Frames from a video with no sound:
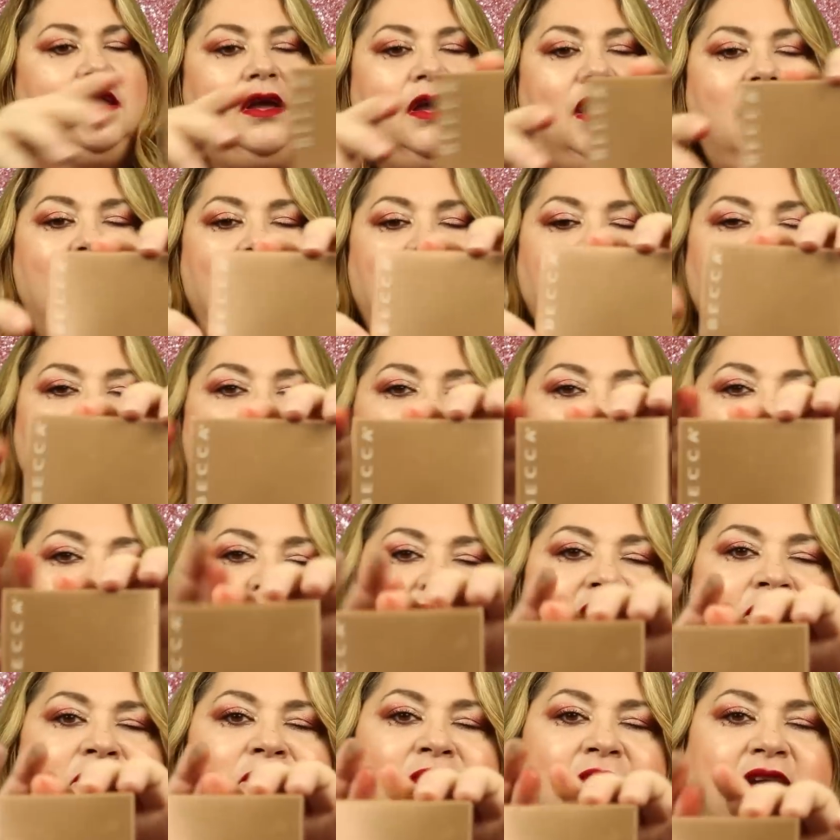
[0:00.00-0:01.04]
How could they
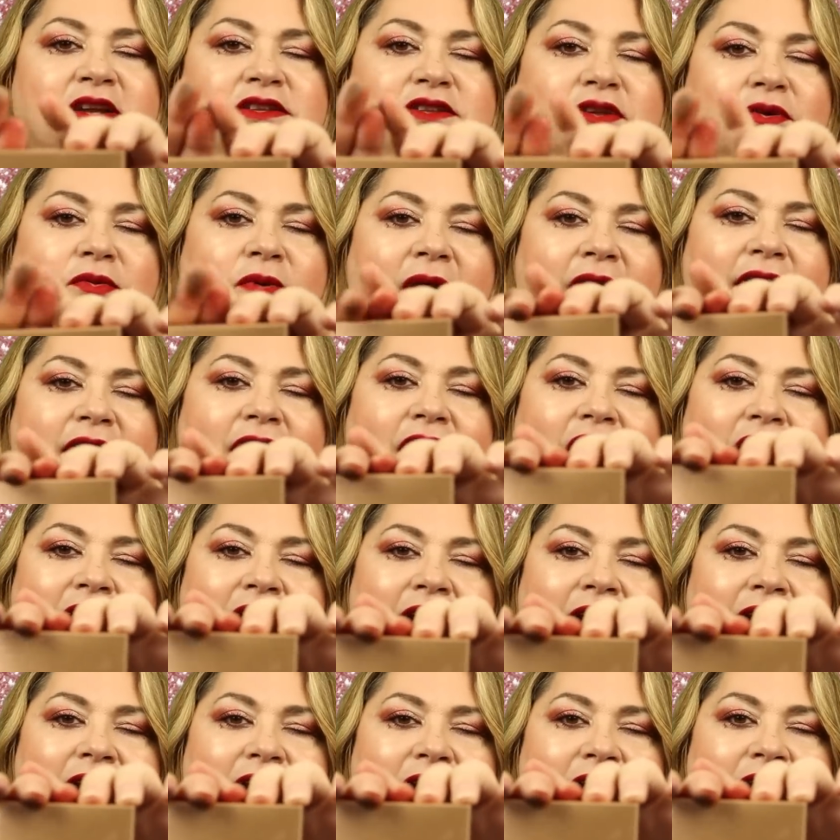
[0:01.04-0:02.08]
have picked the right
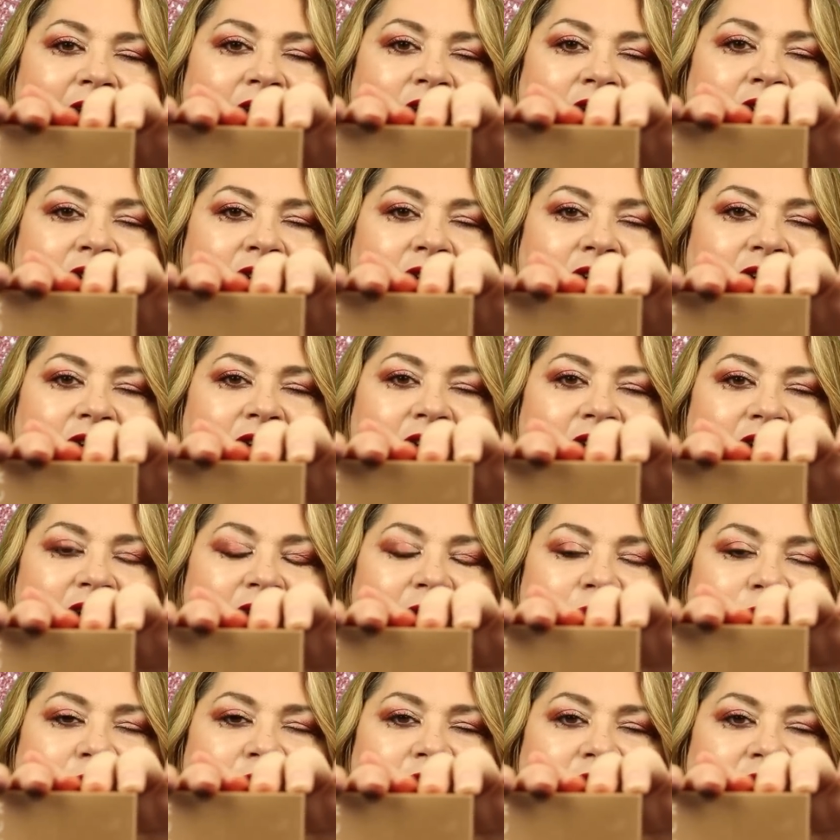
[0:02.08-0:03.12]
highlighter
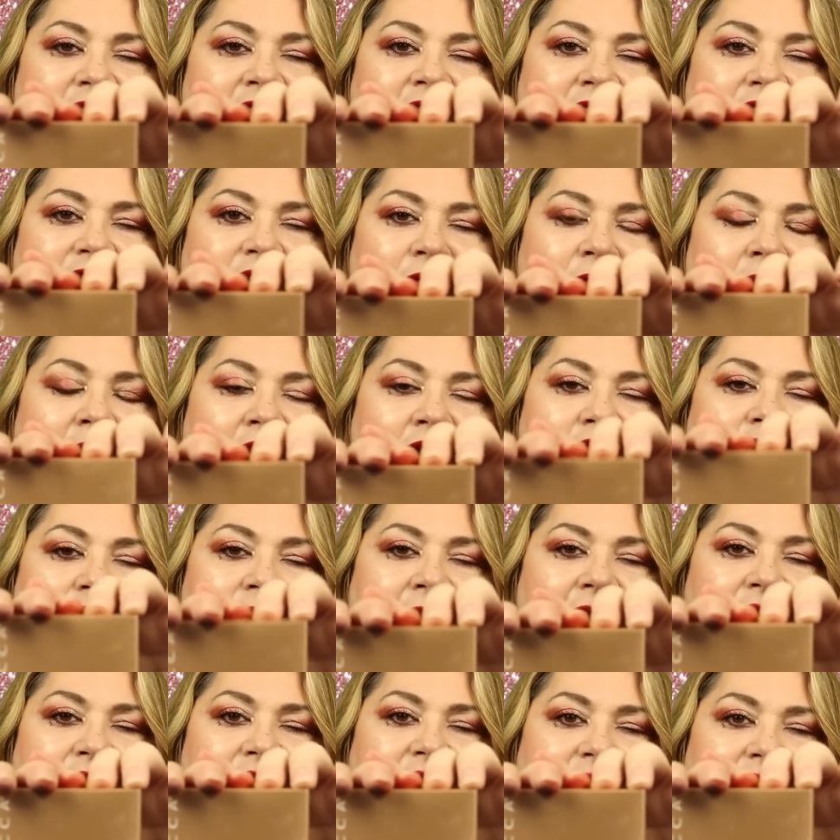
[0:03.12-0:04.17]
but yet the wrong
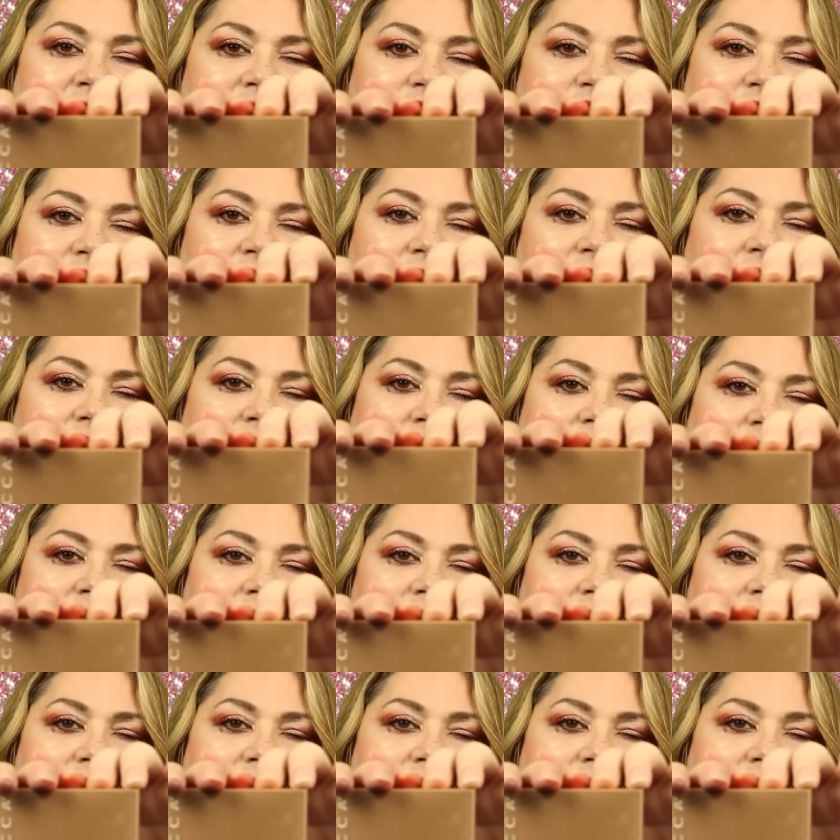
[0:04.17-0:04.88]
foundation?